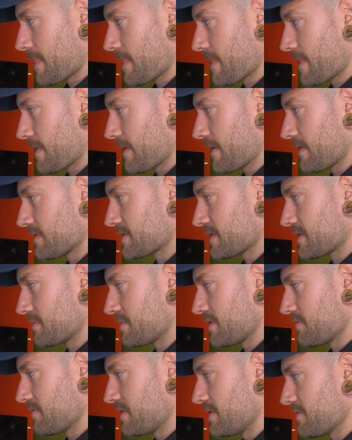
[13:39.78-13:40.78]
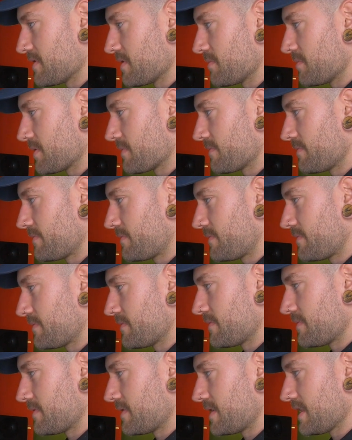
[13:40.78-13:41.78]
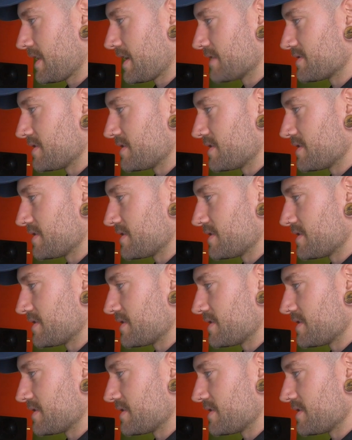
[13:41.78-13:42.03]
Let's add a bit of reverb on. I like